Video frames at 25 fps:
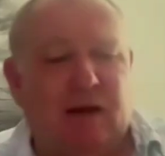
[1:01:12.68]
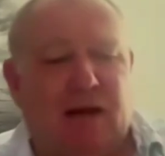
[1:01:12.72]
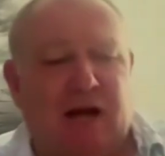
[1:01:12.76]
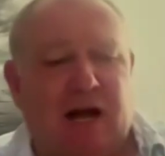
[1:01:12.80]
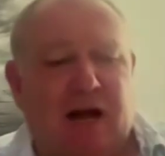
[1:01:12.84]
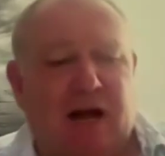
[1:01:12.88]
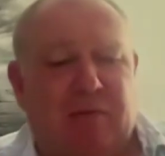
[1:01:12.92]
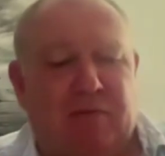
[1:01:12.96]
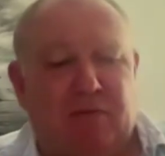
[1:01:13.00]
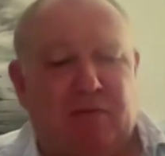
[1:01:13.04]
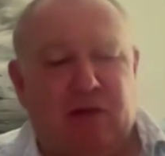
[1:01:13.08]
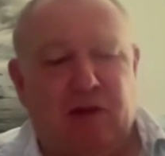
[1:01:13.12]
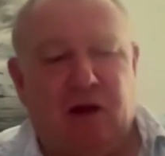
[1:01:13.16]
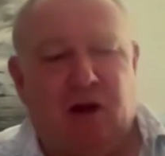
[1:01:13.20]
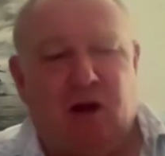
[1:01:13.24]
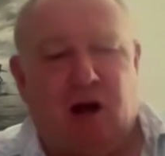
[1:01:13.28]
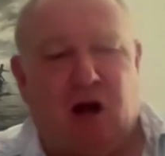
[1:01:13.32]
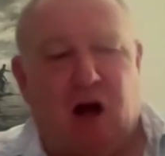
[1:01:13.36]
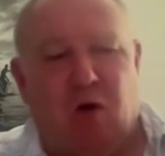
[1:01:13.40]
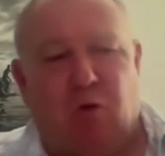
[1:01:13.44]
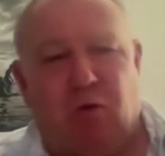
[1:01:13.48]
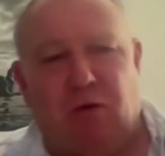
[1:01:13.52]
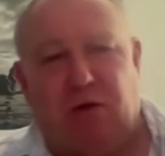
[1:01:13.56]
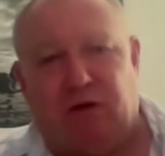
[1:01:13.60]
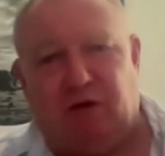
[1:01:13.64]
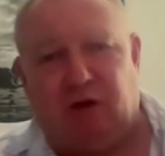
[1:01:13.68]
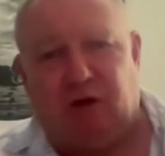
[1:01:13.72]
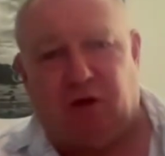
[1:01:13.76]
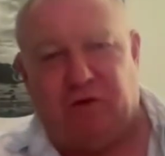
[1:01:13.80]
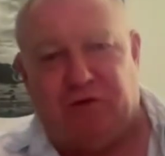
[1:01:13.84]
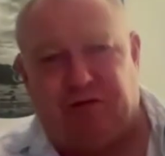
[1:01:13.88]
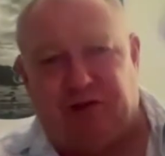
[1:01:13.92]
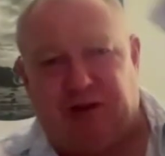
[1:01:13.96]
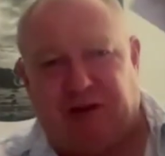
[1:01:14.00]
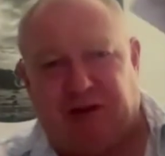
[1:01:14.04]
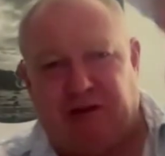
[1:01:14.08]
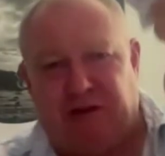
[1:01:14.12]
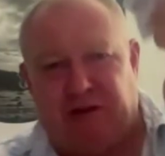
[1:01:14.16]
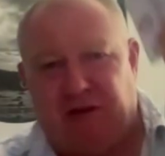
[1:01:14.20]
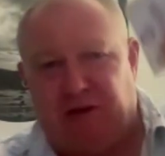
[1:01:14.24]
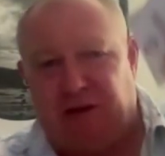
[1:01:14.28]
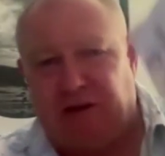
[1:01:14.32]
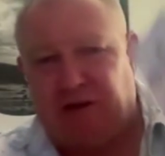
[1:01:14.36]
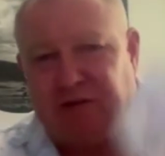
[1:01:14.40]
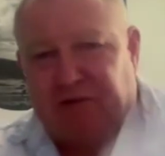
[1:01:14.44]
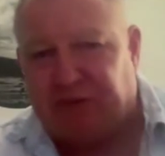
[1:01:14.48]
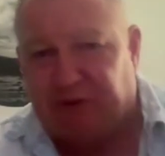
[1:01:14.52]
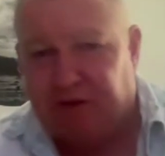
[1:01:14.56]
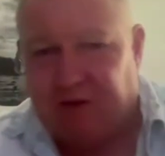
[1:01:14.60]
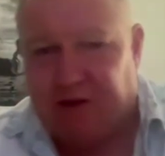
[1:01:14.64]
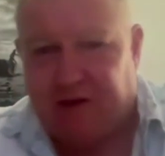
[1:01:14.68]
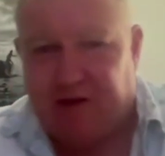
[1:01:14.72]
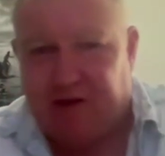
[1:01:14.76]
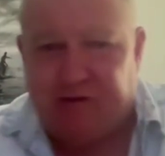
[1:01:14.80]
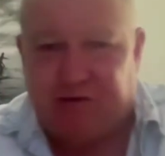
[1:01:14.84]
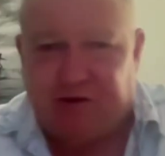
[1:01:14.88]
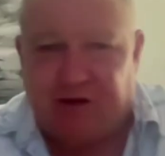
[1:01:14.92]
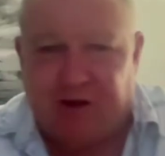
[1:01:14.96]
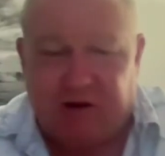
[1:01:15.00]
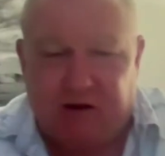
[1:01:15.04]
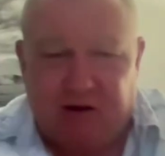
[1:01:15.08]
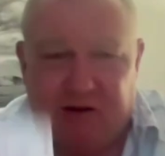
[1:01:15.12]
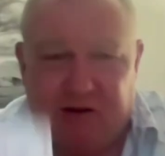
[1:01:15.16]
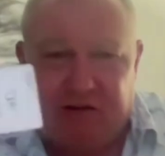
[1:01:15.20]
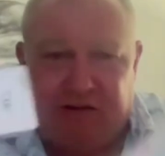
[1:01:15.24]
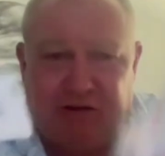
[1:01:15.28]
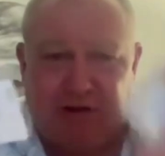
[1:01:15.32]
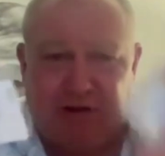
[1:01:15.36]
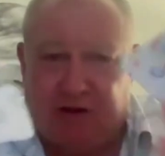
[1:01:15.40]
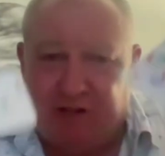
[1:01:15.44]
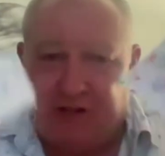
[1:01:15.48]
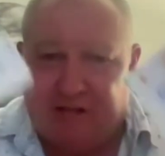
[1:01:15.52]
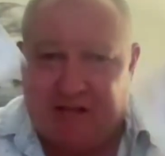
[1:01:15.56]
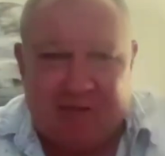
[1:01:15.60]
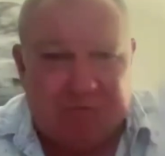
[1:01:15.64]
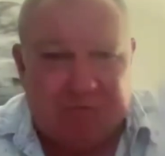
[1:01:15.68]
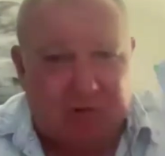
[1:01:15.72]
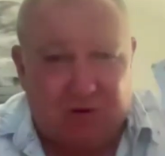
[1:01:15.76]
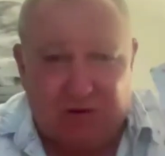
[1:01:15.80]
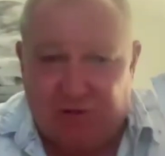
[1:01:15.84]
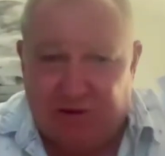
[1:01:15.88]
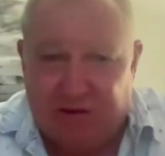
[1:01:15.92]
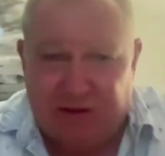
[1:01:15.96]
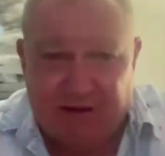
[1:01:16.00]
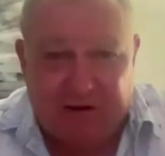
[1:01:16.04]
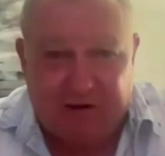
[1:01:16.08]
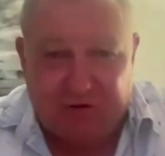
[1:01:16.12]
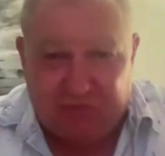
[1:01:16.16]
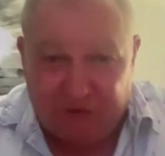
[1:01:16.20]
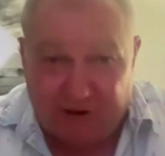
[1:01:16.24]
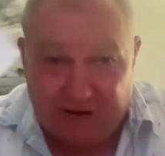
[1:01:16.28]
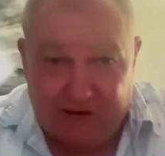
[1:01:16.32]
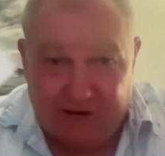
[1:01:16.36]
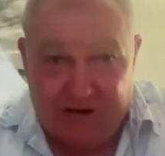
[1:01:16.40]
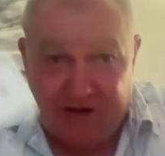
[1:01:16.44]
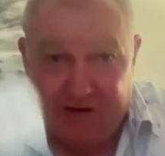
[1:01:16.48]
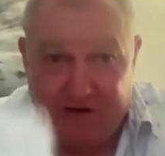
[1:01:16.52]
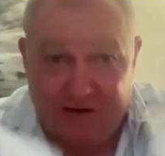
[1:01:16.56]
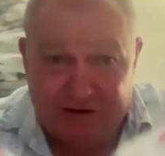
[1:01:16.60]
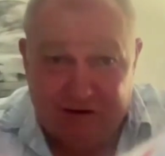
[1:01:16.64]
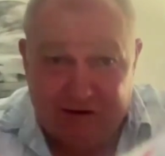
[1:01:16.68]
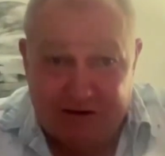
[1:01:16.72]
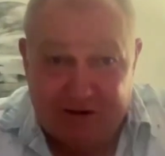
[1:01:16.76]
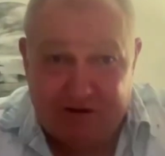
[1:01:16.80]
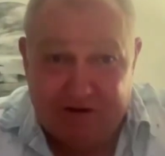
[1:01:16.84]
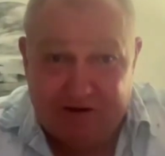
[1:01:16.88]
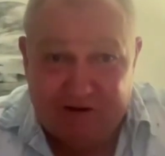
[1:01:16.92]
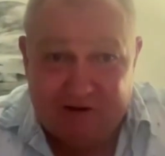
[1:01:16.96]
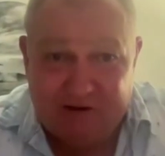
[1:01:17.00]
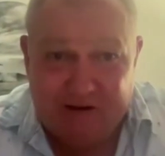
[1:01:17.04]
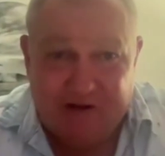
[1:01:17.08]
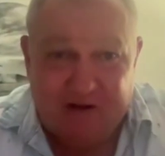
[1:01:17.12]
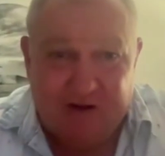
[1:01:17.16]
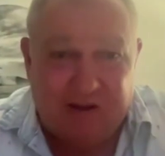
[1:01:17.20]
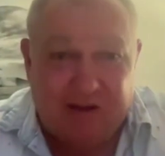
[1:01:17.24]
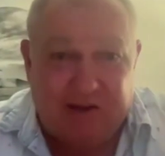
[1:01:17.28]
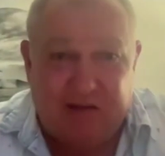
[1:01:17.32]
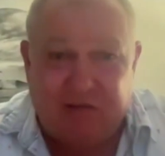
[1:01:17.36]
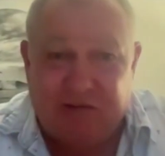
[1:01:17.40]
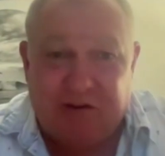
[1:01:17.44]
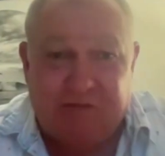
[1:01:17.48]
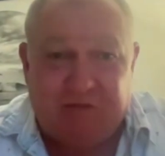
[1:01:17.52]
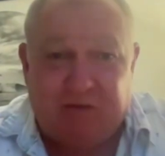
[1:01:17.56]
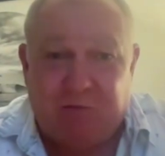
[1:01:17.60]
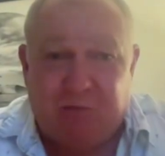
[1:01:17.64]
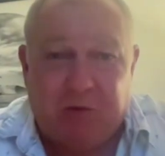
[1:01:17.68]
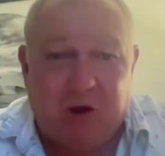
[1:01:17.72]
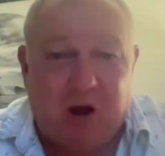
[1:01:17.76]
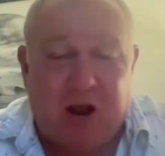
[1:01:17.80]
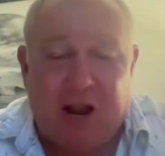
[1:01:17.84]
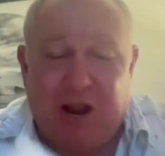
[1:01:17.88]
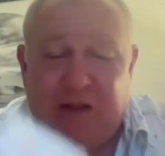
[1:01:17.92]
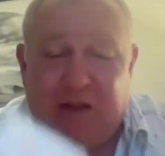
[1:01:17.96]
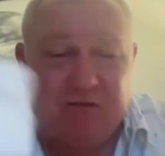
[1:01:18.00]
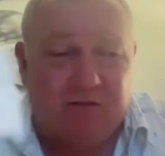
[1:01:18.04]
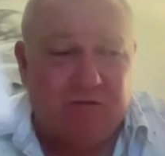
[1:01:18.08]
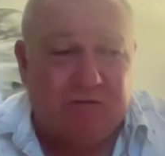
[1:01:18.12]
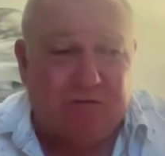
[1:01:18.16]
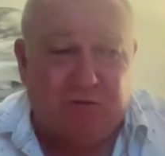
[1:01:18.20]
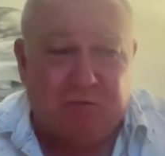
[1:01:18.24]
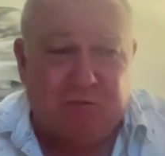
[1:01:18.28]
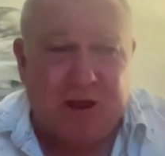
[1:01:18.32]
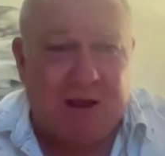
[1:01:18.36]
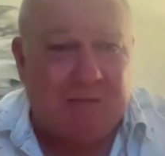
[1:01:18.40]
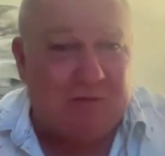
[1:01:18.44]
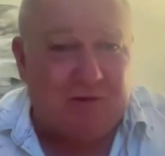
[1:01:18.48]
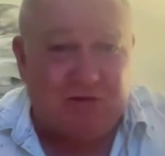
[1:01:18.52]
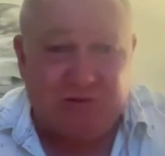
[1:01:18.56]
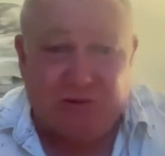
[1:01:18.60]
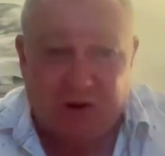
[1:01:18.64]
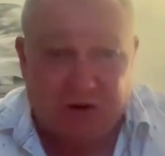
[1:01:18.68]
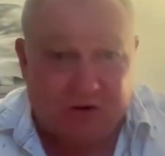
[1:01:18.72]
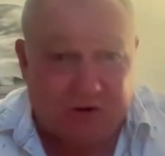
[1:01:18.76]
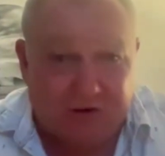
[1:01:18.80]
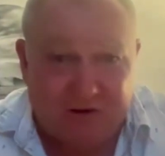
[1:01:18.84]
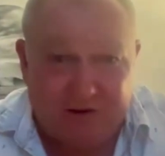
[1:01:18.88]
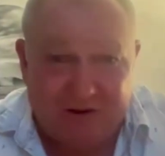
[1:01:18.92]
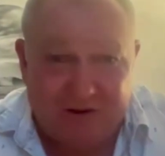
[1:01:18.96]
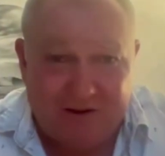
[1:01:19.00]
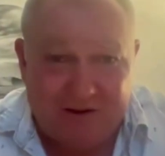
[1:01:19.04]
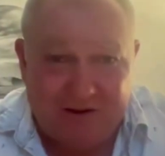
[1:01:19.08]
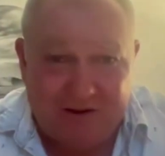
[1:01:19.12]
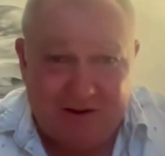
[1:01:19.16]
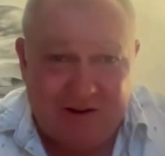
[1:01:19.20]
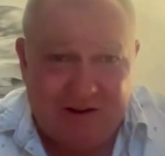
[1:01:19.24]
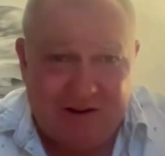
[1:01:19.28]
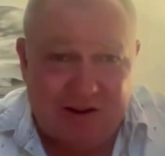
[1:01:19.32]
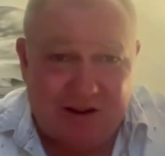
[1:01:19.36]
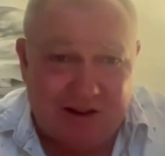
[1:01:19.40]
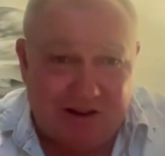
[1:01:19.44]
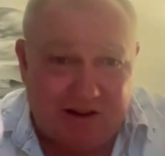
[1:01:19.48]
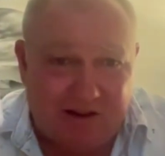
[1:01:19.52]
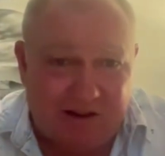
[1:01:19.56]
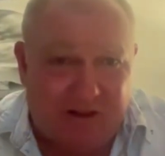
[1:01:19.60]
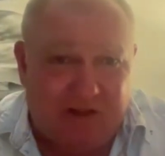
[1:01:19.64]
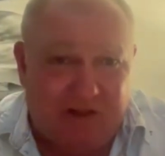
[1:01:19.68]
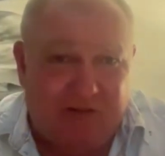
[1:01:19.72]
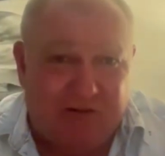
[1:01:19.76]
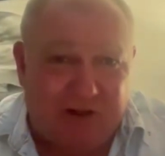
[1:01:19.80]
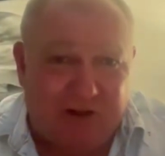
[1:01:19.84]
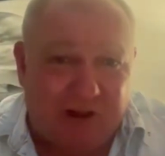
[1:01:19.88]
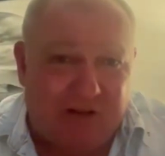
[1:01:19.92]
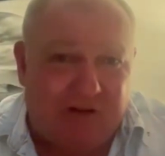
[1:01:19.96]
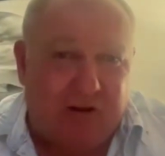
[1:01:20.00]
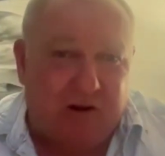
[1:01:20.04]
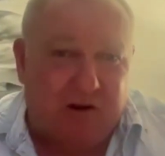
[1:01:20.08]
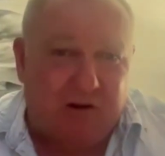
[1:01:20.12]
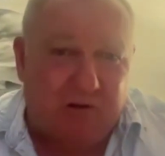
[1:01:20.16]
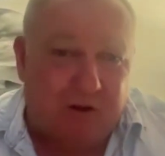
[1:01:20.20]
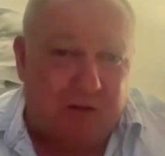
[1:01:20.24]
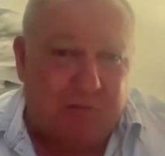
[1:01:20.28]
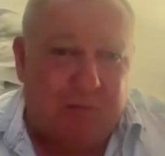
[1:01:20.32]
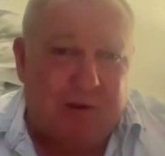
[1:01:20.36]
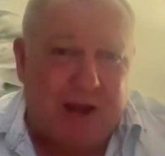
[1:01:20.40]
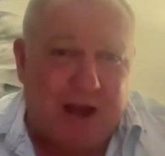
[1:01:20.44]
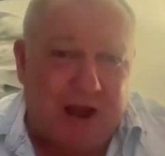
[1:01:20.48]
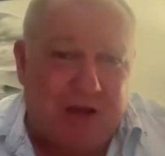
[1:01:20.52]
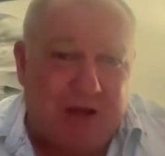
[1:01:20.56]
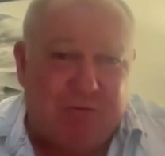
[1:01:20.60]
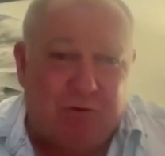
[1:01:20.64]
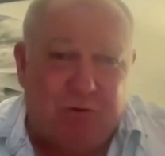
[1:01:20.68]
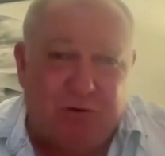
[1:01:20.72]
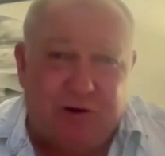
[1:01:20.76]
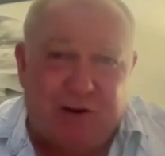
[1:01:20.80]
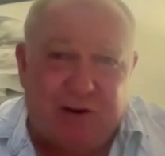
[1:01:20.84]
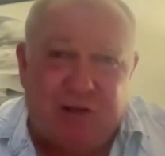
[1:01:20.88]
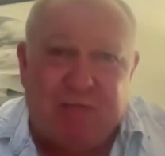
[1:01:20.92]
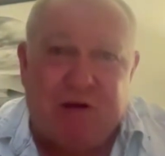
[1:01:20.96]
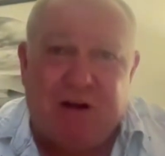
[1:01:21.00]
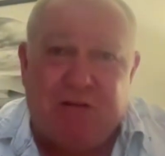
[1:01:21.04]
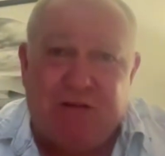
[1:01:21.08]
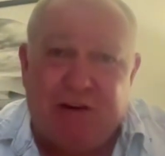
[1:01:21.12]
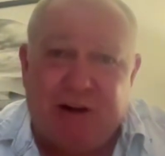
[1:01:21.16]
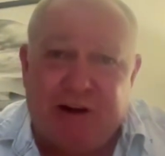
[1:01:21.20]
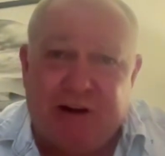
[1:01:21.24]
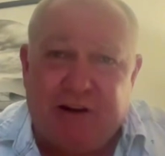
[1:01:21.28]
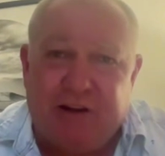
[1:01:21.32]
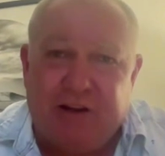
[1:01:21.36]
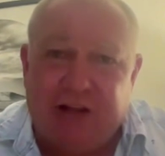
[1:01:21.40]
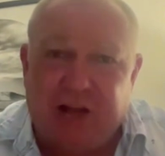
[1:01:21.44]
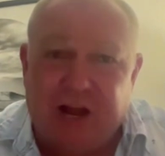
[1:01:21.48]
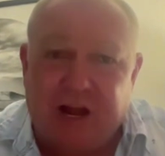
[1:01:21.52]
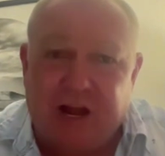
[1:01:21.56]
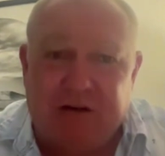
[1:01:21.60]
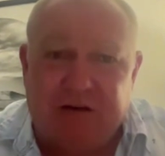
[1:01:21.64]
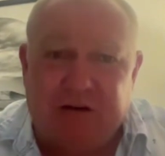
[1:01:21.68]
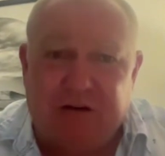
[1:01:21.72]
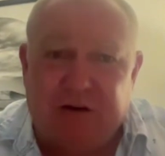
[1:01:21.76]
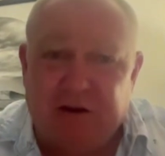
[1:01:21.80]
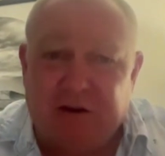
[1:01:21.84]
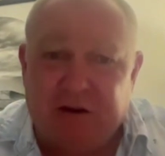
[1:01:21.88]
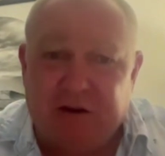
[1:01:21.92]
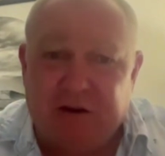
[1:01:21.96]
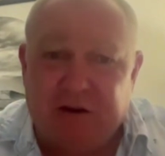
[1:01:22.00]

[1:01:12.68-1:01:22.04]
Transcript: I'll send you the links for these. So at least get a couple of these ready. At least if you buy even from Amazon, at least so you got a powerful demo ready to go.